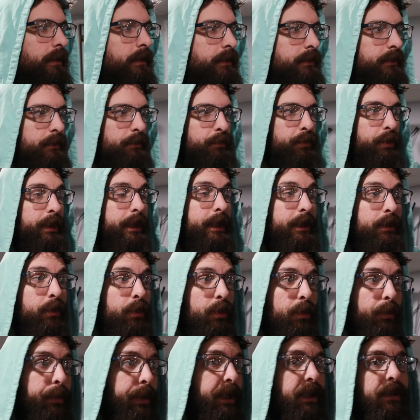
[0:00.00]
some pretty
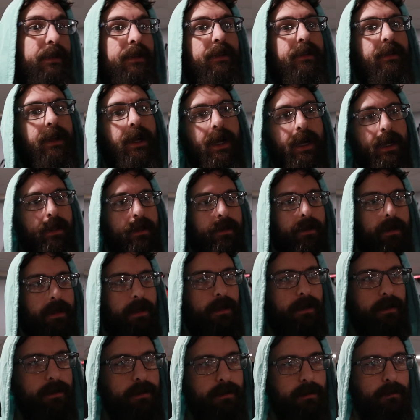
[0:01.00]
cool pieces, I thought.